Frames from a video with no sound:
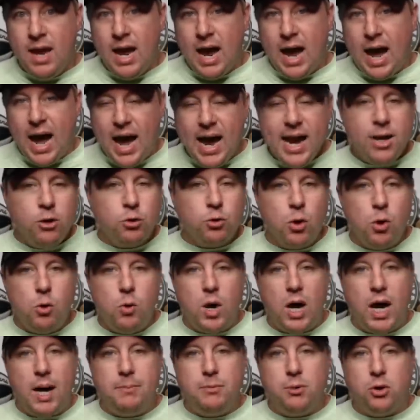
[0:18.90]
I
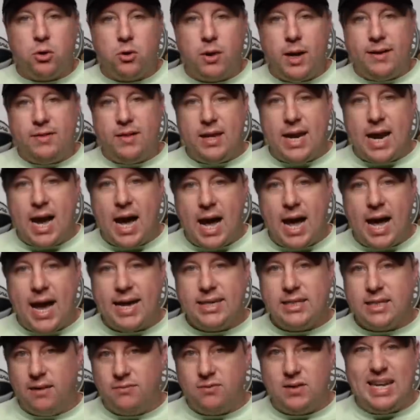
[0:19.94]
grew up during the
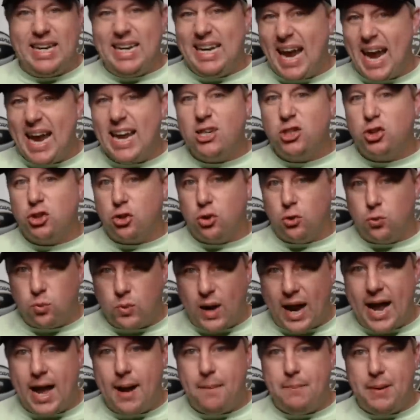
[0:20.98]
height of the gangster
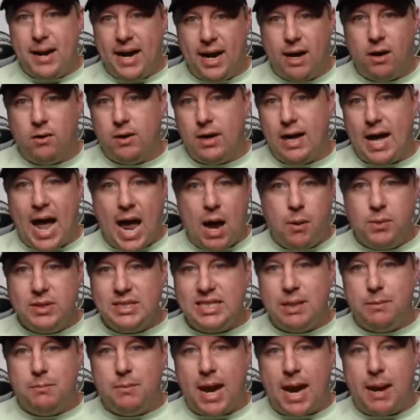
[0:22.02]
rap era. I
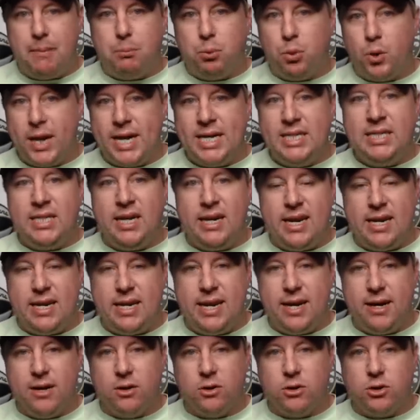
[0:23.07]
was in my preteen
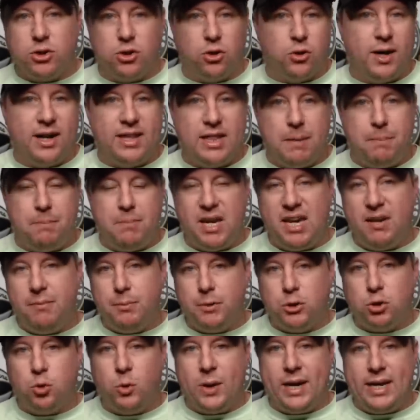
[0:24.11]
years during the beef
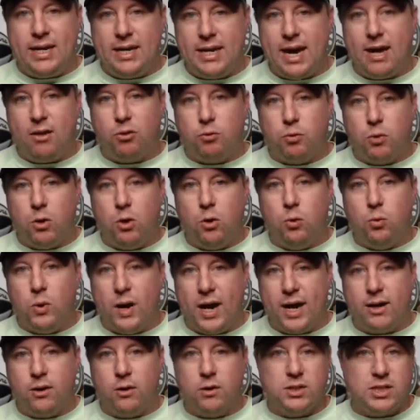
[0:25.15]
between Death Row
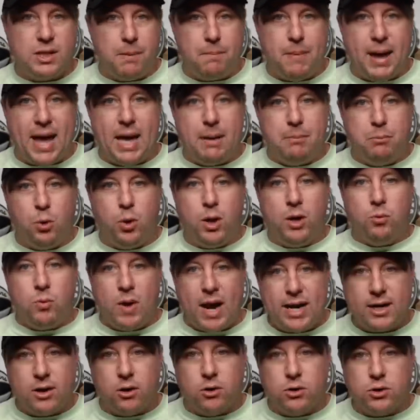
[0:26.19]
Records and Bad Boy
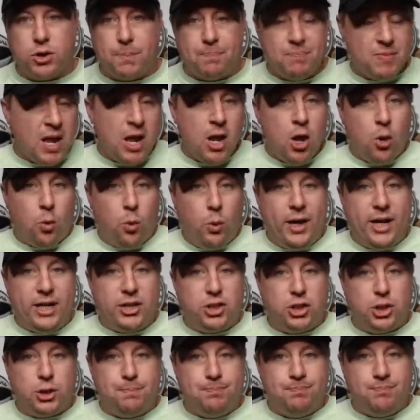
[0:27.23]
Records,
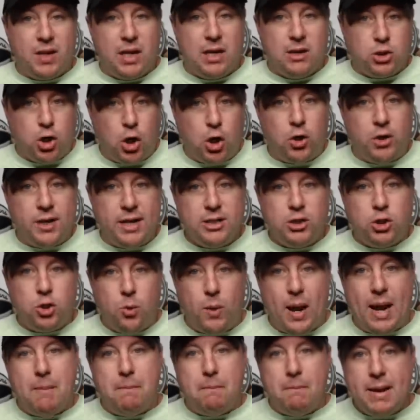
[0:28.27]
which turned
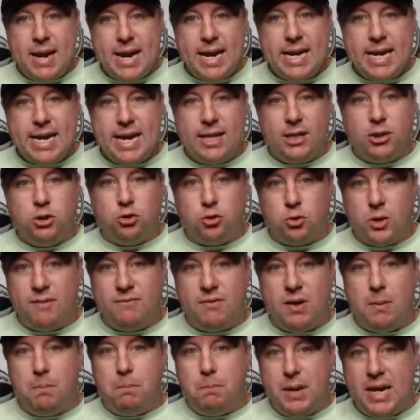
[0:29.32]
into a
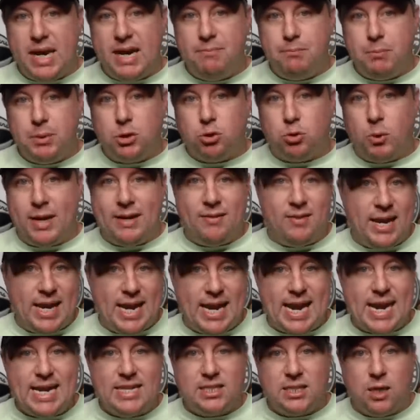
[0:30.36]
media-driven beef between
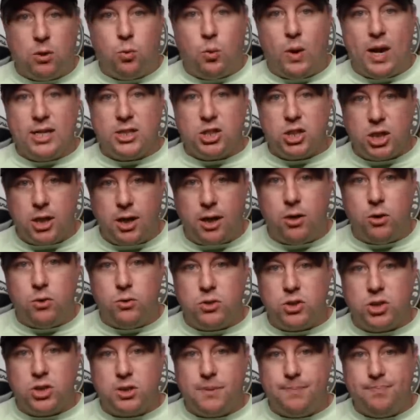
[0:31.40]
the East and West
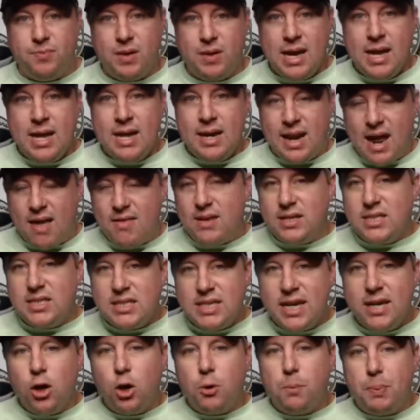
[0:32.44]
Coast. Now, the
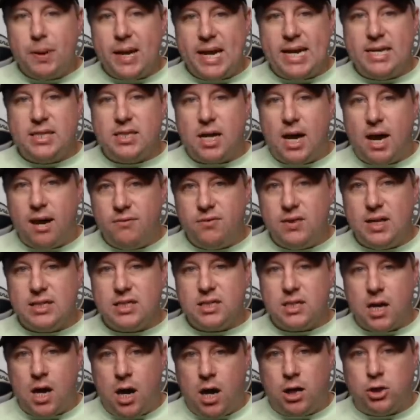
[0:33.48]
centerpiece of
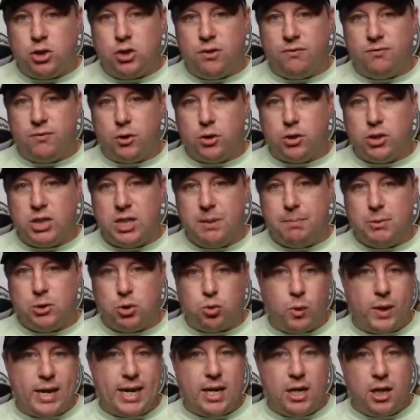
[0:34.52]
this controversy
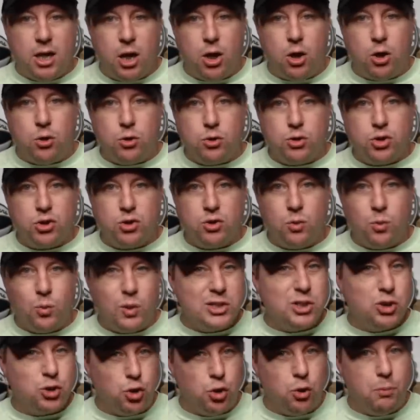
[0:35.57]
between Coast
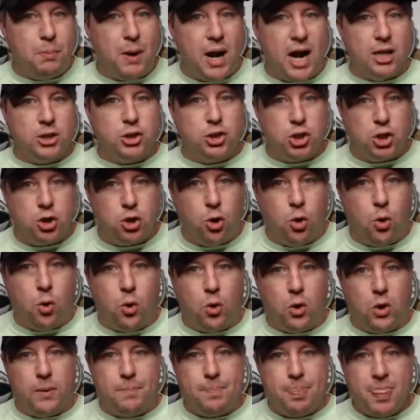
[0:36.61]
was Tupac
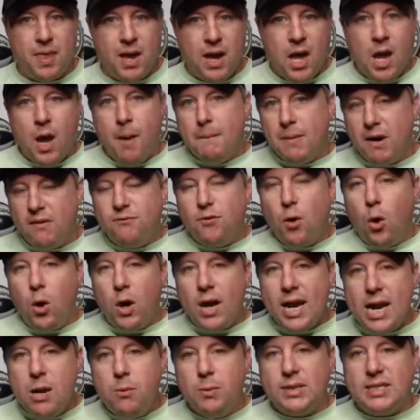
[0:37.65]
Shakur.
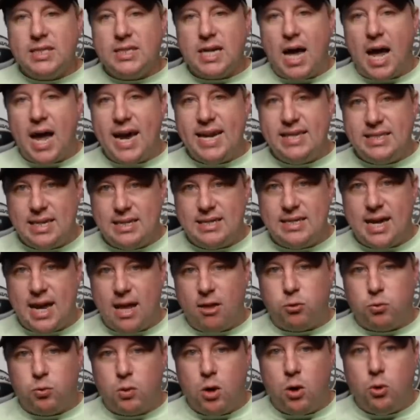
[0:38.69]
Before he was signed to
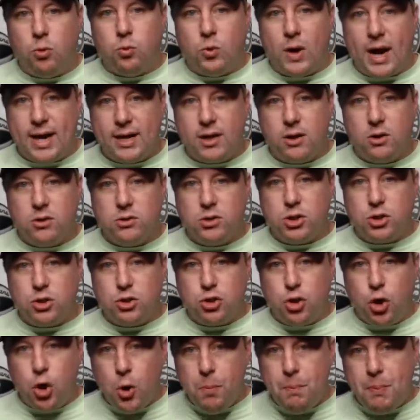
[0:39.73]
Death Row Records,
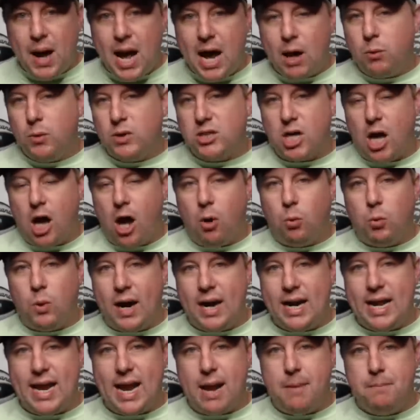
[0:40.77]
Tupac was
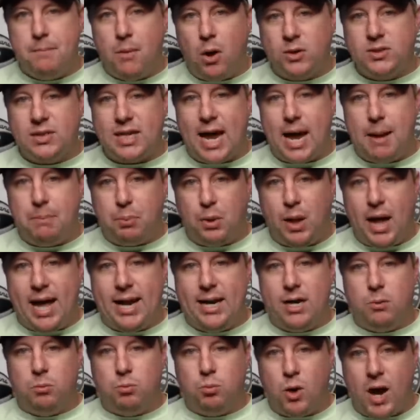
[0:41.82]
already a
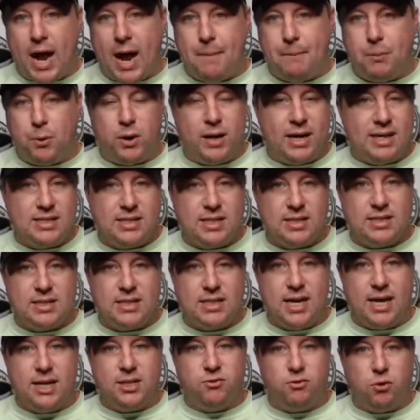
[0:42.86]
multi-platinum rapper and a
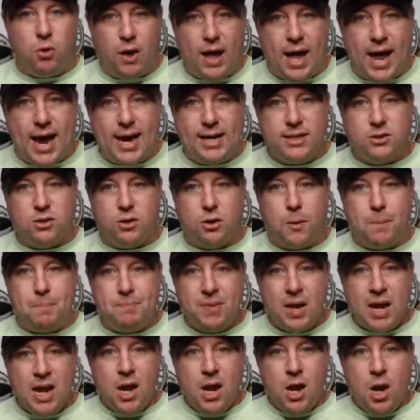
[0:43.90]
successful actor.
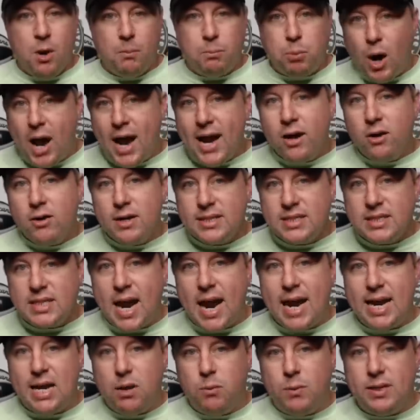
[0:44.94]
Prior to
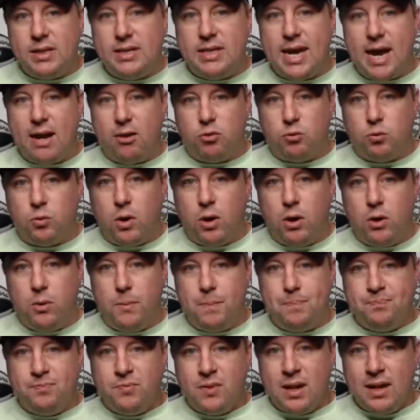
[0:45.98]
signing with Death Row,
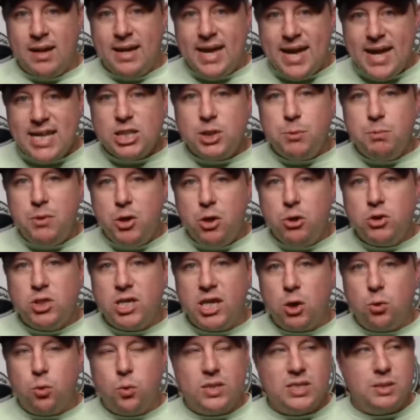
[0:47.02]
his
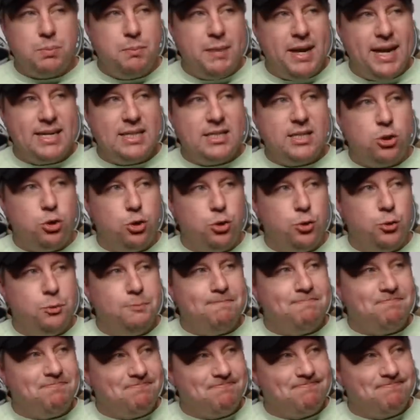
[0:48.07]
music was meant to...